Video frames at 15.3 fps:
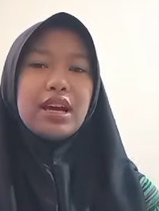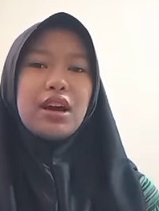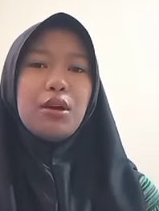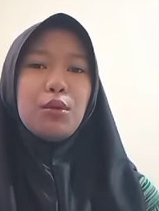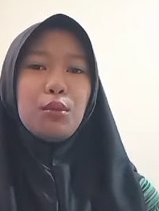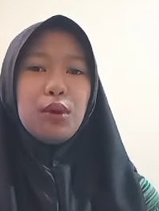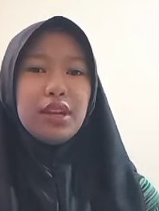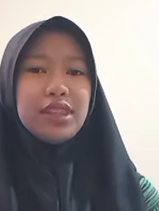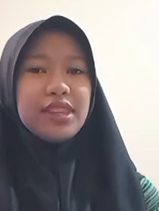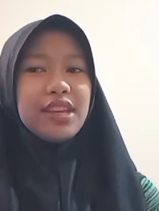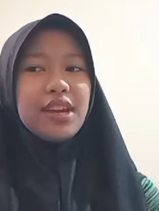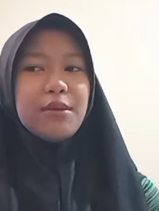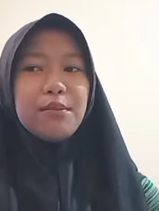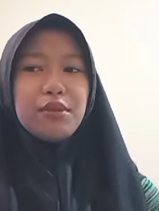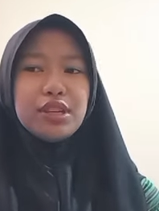"What?
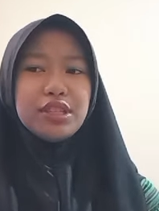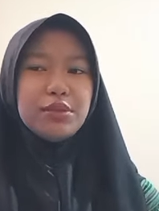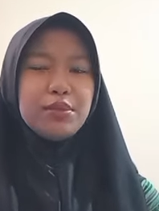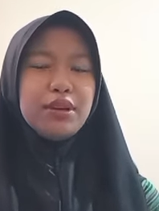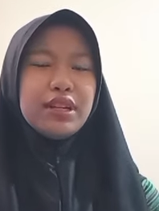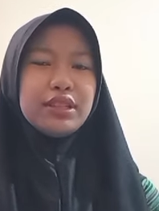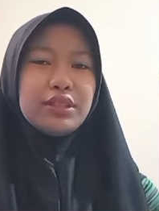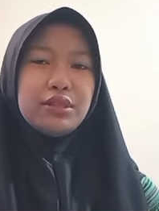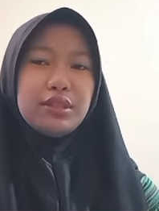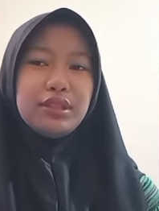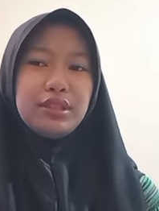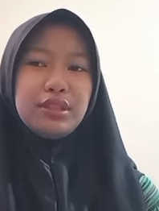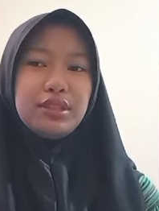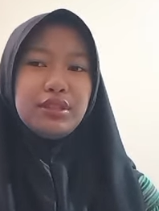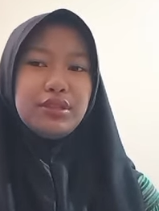Impossible!
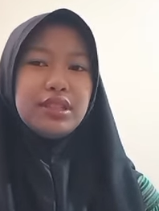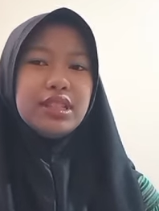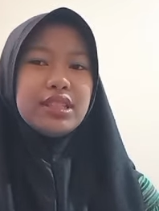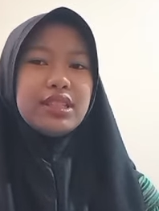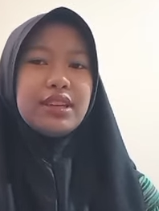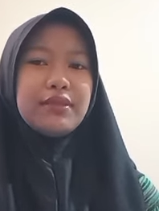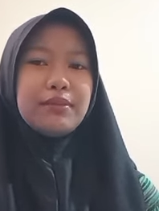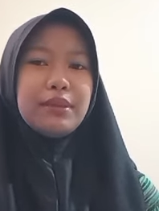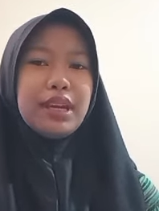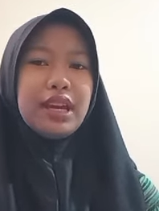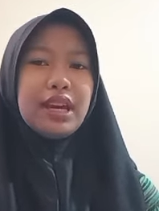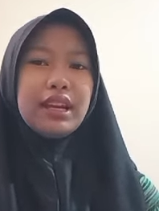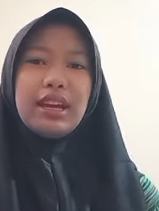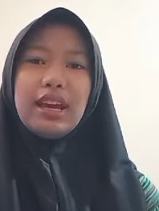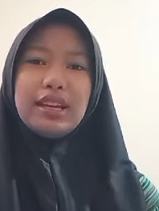You just give me
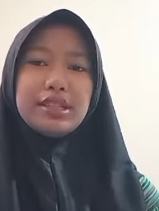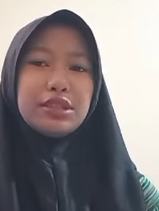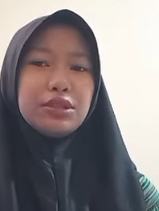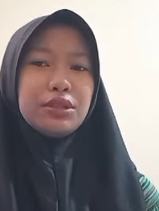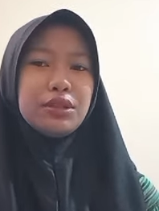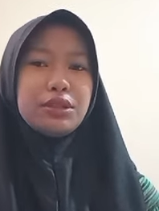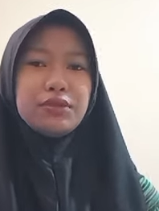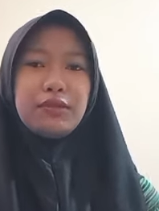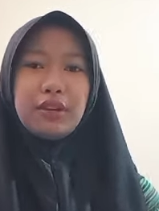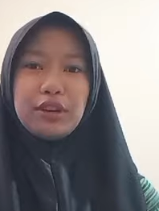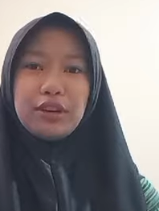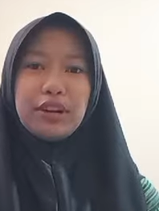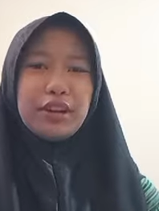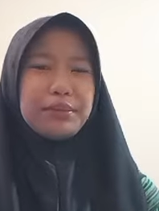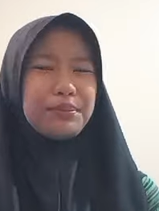an excuse for
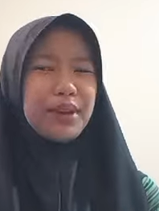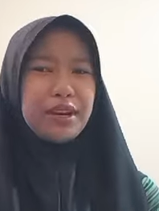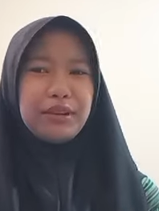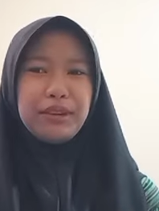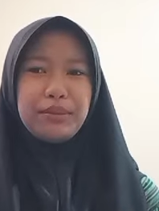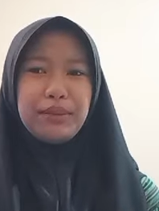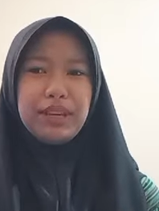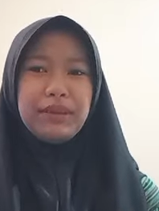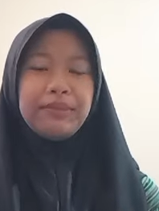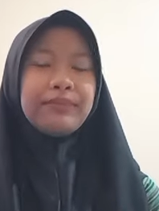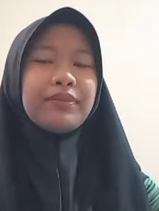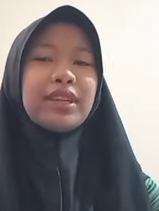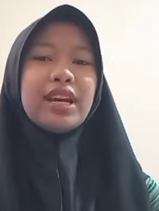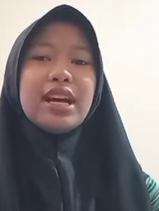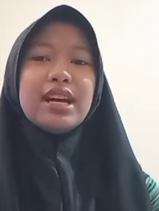not marrying me,"
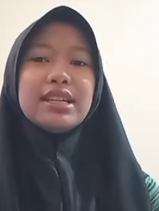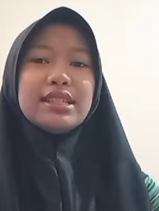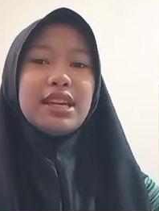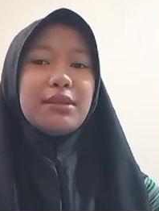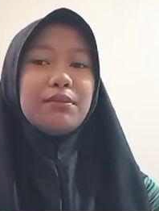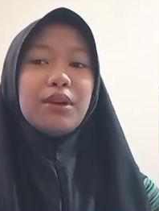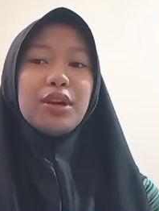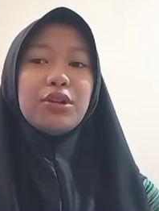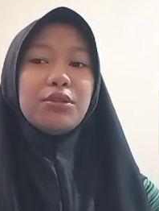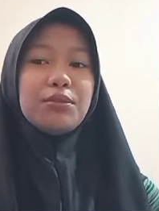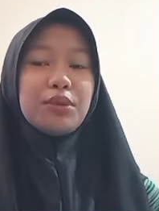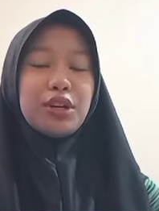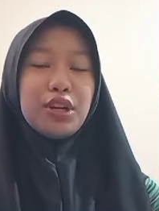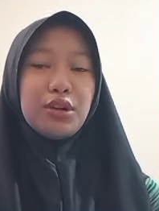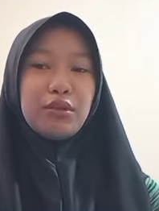said
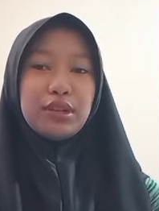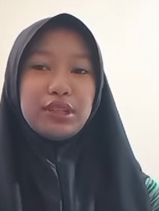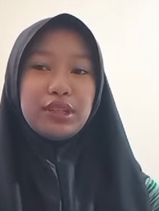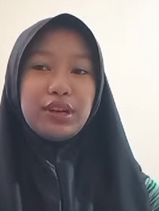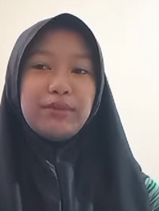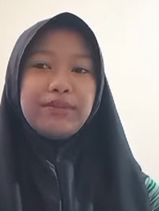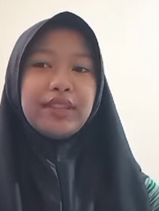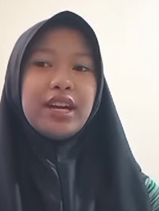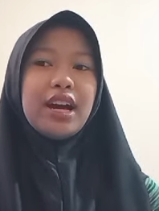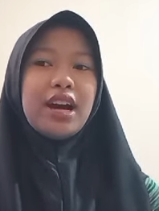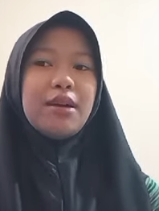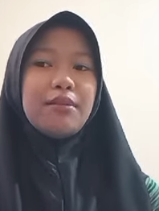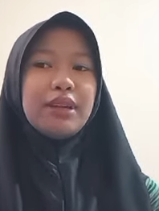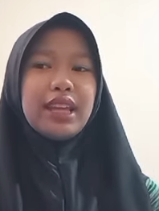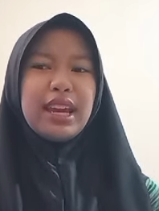Bandung-Bandung.
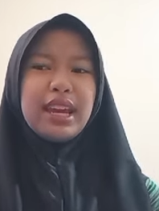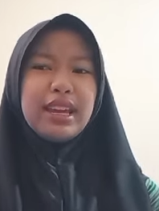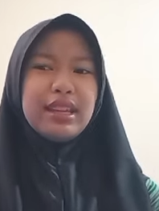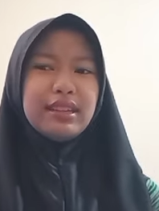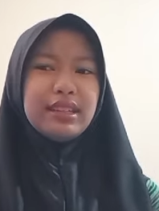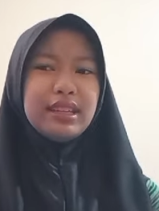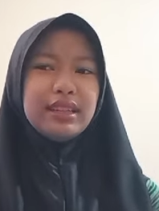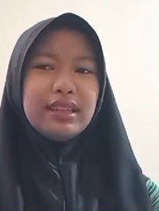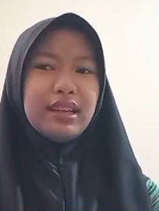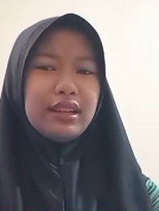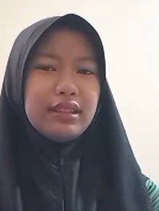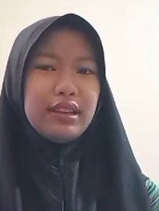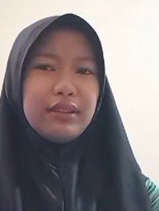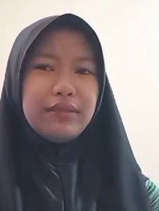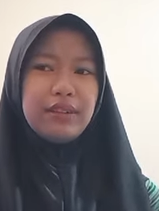But he did
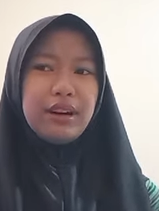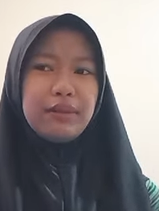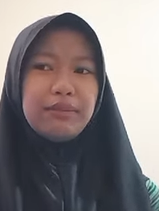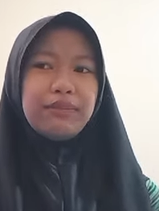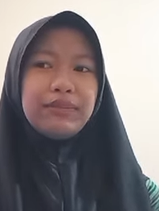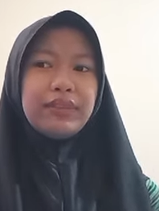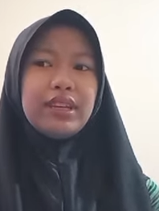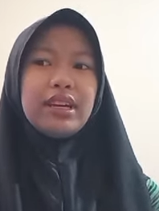not give up.